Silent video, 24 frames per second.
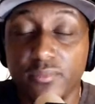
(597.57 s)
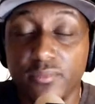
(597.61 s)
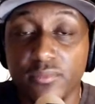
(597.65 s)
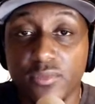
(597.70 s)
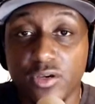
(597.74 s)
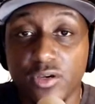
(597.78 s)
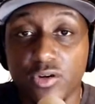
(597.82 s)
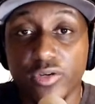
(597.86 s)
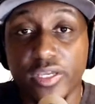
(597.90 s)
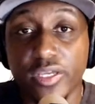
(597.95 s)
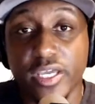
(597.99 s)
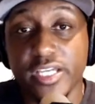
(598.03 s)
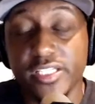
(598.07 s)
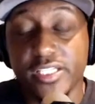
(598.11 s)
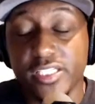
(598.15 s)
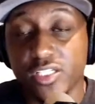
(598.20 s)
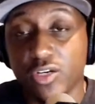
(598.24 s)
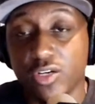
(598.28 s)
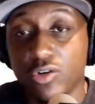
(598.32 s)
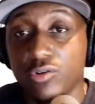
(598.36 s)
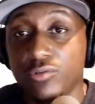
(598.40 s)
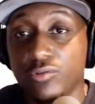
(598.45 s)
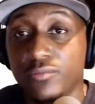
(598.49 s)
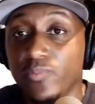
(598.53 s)
Okay,
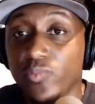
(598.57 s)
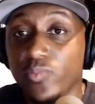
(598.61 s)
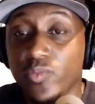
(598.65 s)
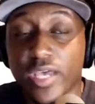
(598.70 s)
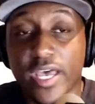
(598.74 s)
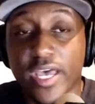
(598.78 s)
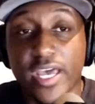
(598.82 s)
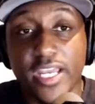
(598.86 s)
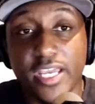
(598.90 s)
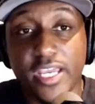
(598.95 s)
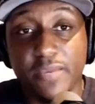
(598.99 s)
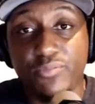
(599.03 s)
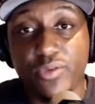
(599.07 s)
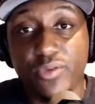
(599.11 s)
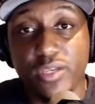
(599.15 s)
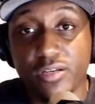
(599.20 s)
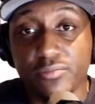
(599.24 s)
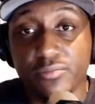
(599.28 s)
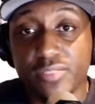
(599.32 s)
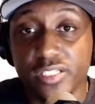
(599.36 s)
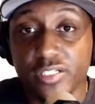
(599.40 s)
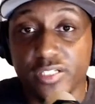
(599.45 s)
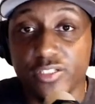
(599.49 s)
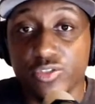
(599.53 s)
so at 8 p.m.
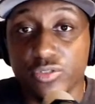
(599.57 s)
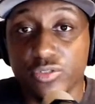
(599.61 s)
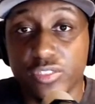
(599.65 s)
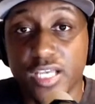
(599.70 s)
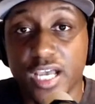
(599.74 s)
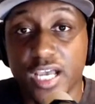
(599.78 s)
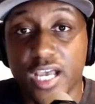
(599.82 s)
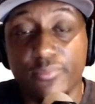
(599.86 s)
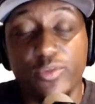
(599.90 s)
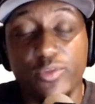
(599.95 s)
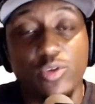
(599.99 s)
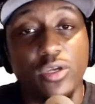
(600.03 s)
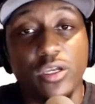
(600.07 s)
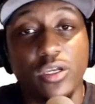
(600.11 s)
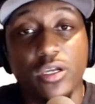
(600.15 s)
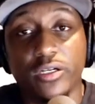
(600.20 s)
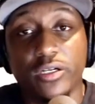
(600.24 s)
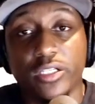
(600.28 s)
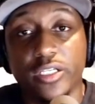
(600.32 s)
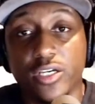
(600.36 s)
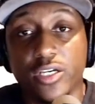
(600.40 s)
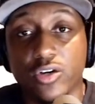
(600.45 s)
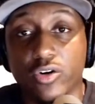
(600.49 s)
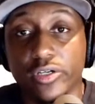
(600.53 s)
Central Time, you can
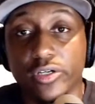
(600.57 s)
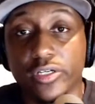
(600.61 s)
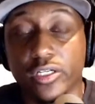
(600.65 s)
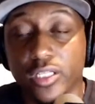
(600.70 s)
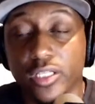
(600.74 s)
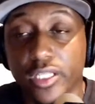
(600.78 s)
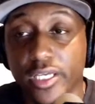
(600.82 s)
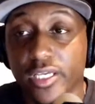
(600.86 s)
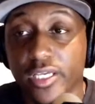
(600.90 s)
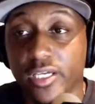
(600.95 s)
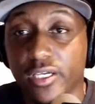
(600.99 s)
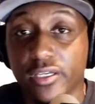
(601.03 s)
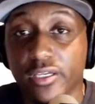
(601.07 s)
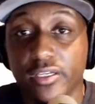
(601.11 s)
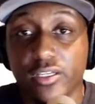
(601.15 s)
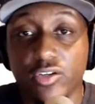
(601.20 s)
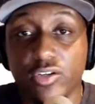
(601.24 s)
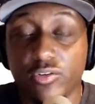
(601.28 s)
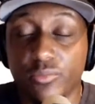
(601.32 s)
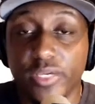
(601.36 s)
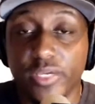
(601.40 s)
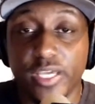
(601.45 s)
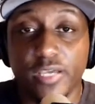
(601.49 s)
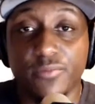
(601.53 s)
click on the link and you'll
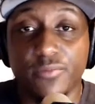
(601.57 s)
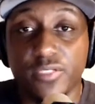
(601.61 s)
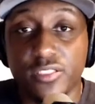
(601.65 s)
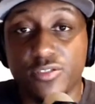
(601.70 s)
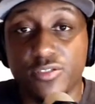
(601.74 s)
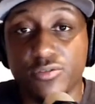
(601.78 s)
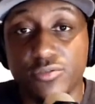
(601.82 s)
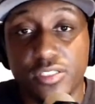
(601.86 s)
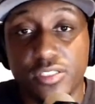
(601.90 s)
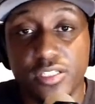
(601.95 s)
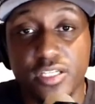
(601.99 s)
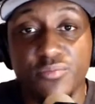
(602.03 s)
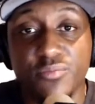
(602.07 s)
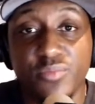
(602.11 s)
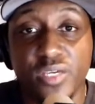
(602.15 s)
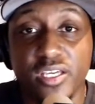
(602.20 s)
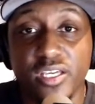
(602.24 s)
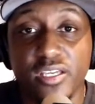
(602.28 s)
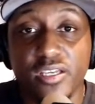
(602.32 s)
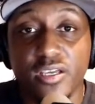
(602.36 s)
be able to see me